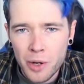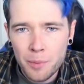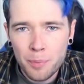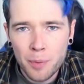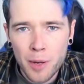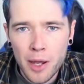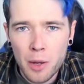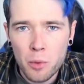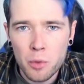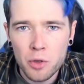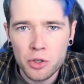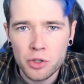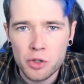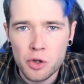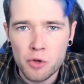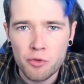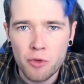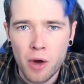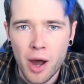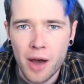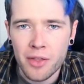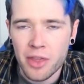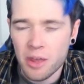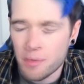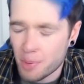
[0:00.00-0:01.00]
We play Would
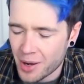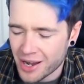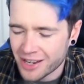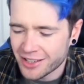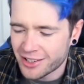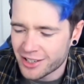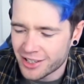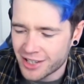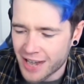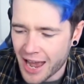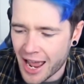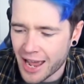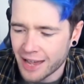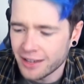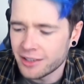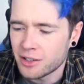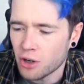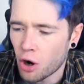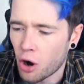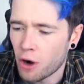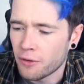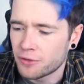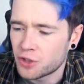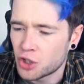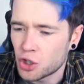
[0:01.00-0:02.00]
You Rather, but
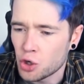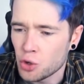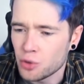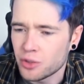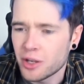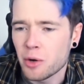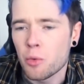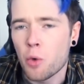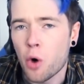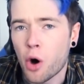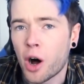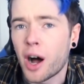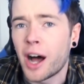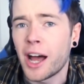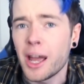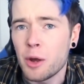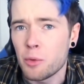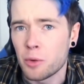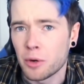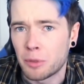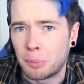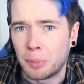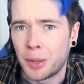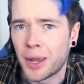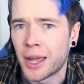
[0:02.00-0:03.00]
instead of choosing what
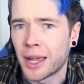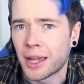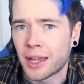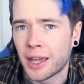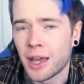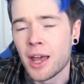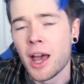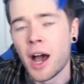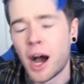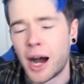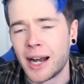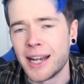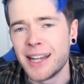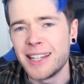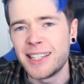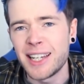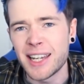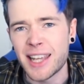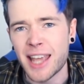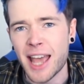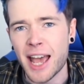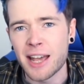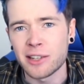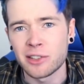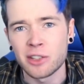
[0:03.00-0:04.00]
I would pick, I need
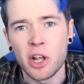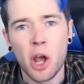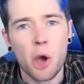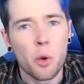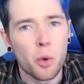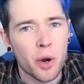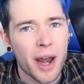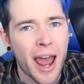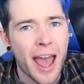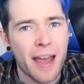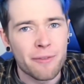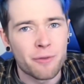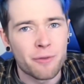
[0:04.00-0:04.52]
to guess what